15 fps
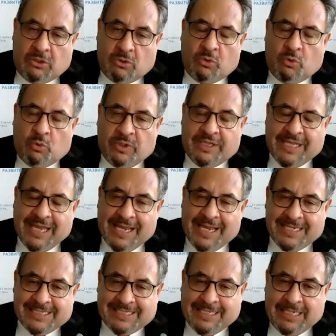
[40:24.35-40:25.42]
with the
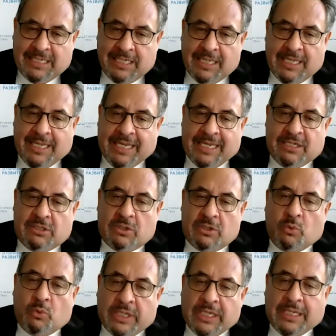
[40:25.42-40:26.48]
IEC, and
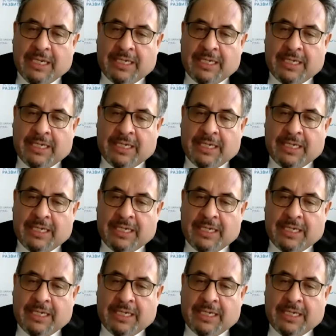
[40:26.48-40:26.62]
we